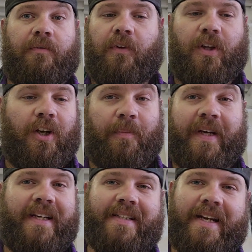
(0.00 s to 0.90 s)
for a little bit
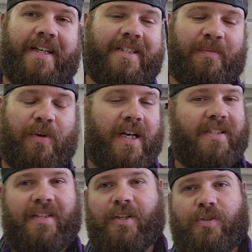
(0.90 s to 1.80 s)
because I need some
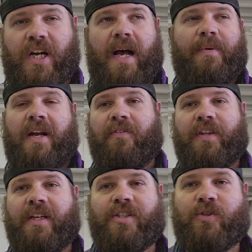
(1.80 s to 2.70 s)
rest. The new job and
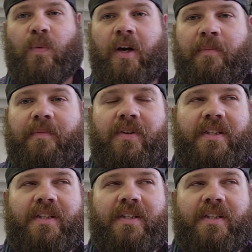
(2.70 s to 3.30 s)
everything, just wearing